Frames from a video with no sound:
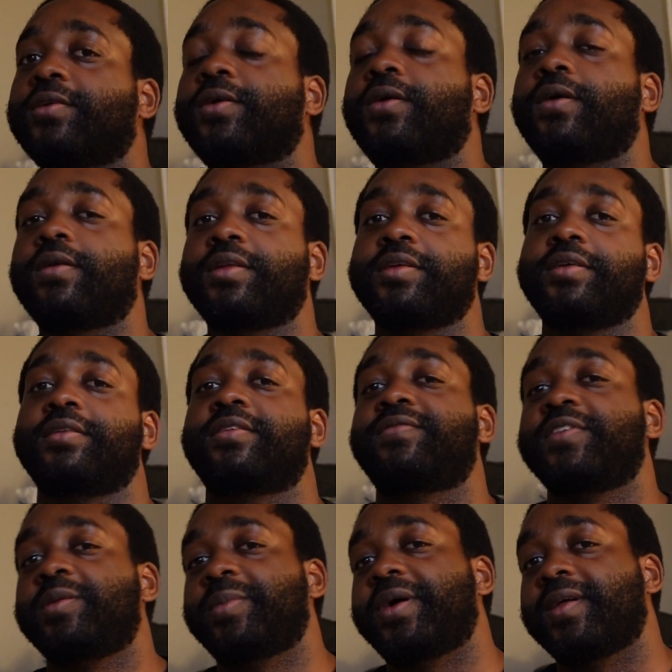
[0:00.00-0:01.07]
girl lead, the
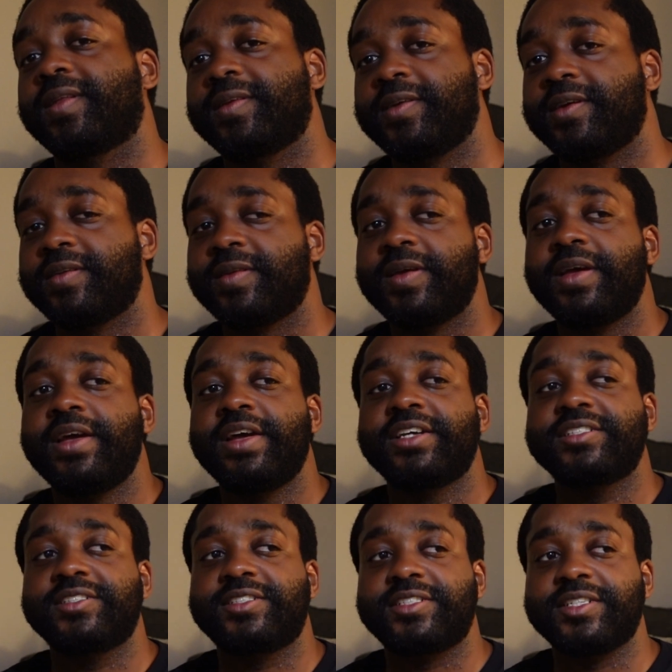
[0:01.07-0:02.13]
female lead,
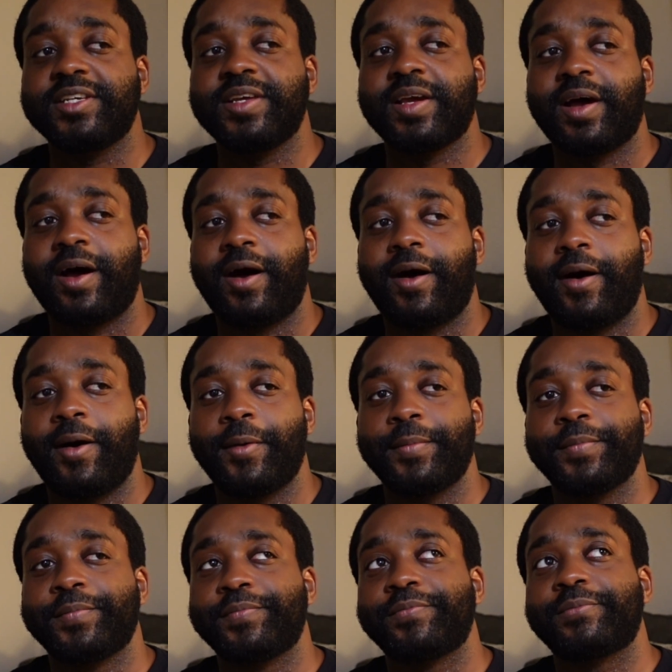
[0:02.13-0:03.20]
she's
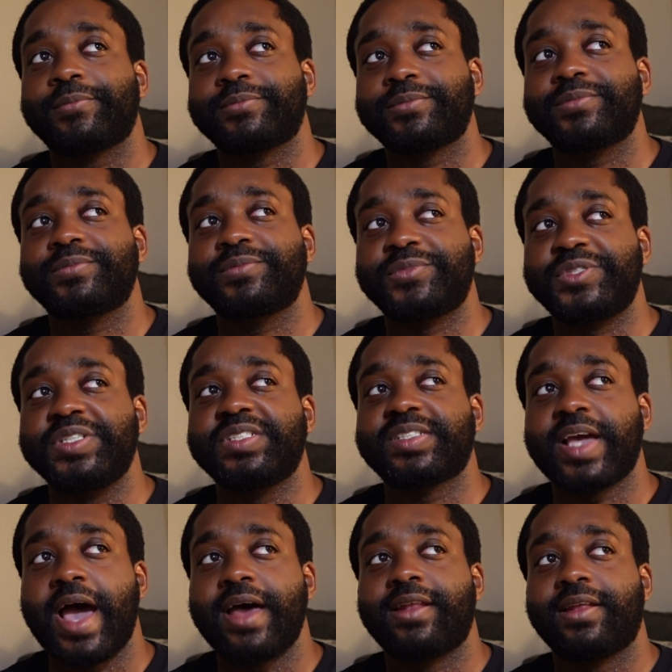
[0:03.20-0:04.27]

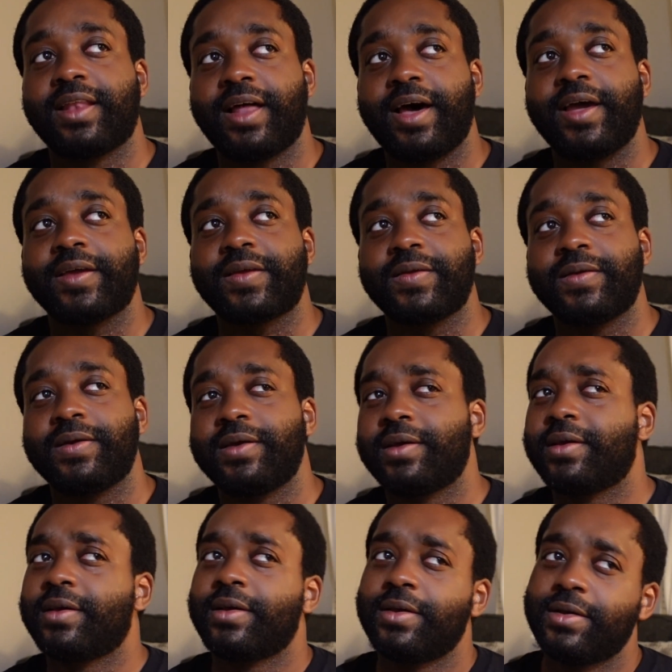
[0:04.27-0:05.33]
kind of like,
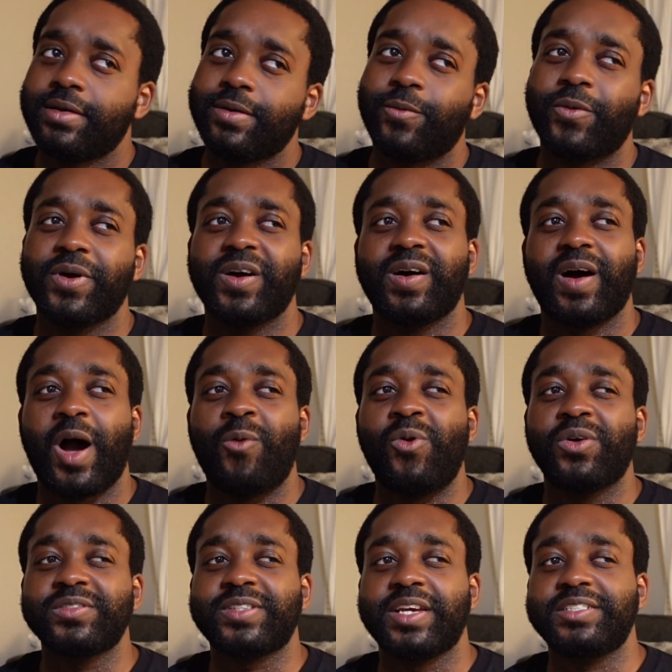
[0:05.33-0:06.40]
well, I
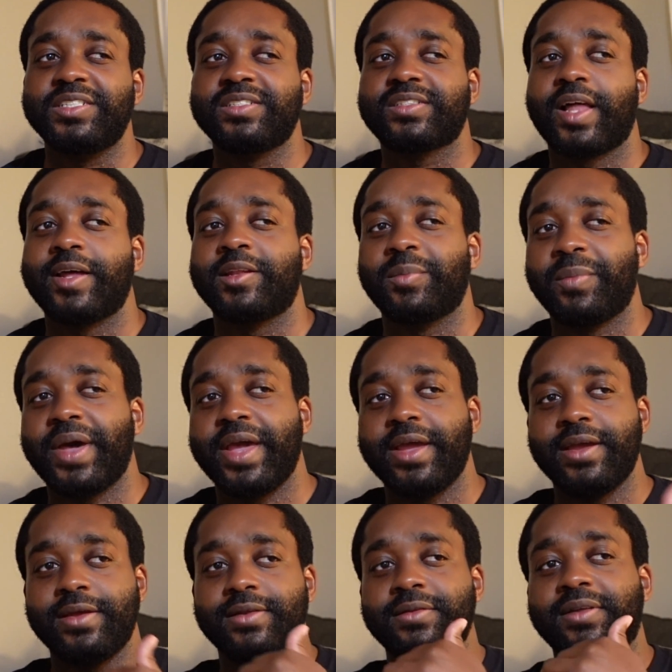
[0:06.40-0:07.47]
won't say she's like the
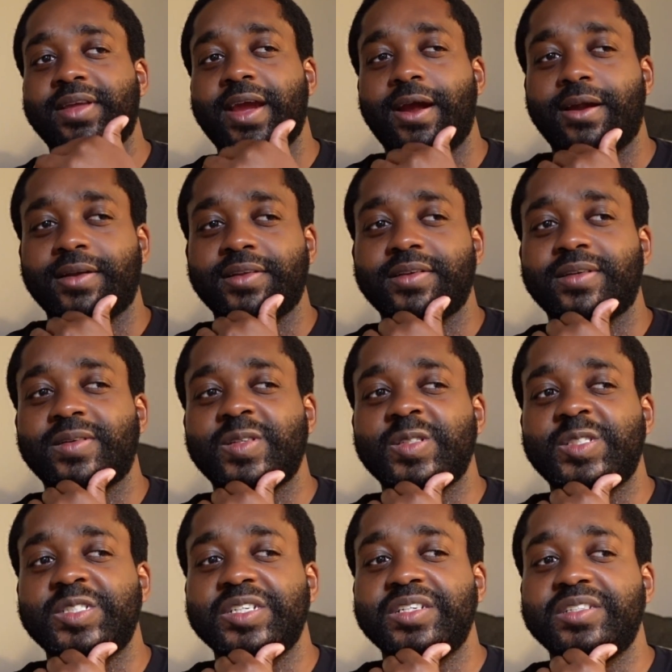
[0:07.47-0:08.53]
main character.
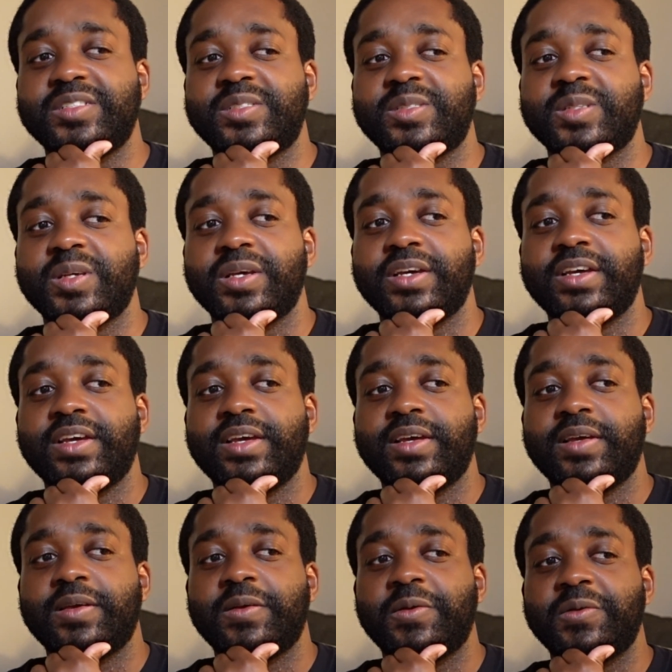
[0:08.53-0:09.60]
She's
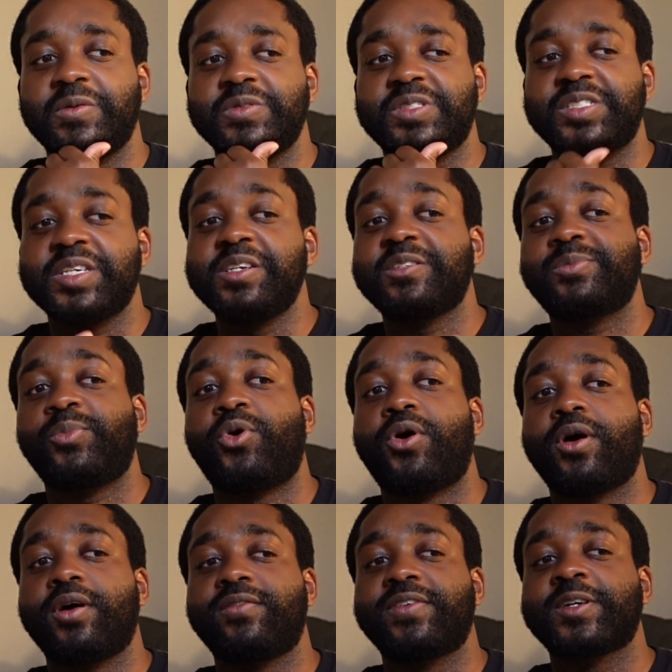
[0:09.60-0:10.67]
seems
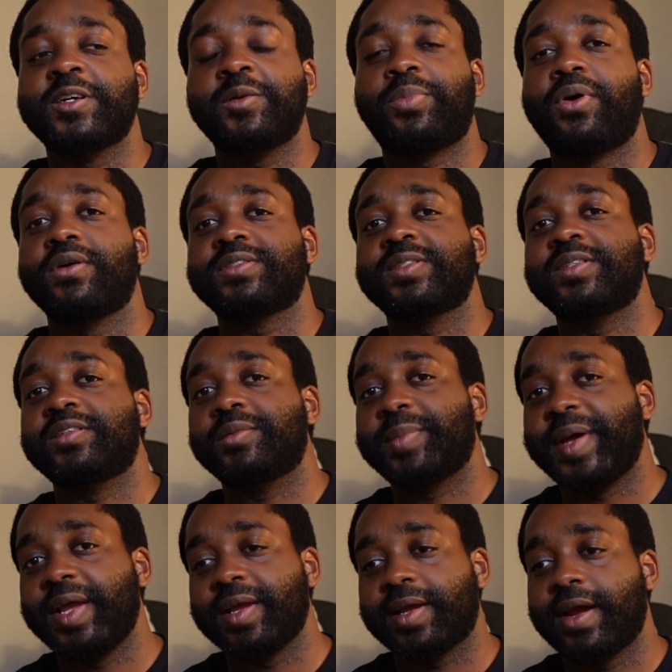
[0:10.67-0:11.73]
more of a good person than the
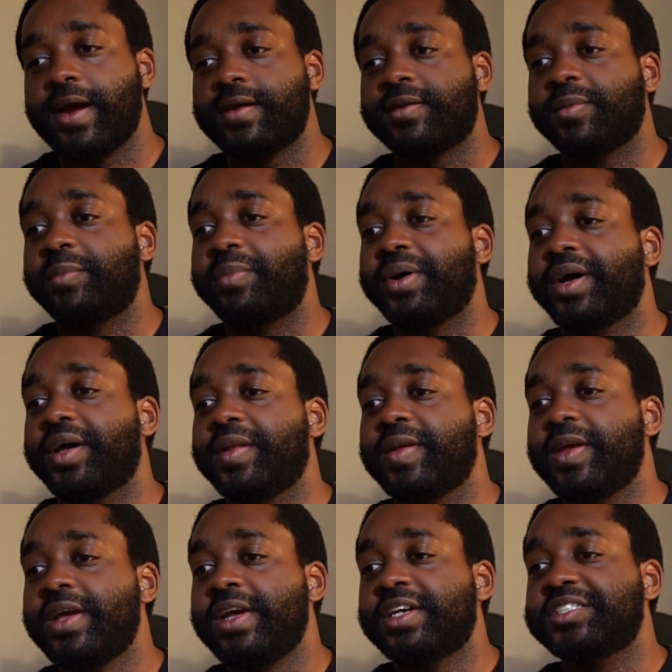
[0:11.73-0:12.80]
main character, but
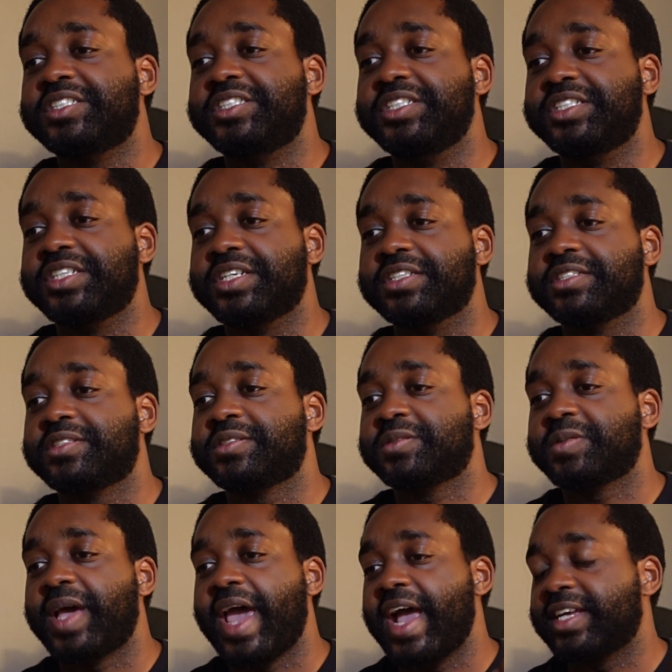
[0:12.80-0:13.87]
she
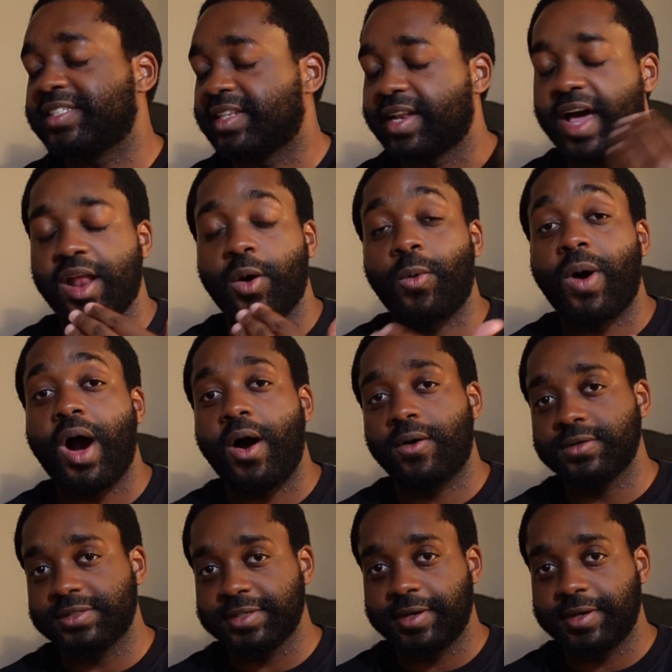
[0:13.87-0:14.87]
just has a lot of walls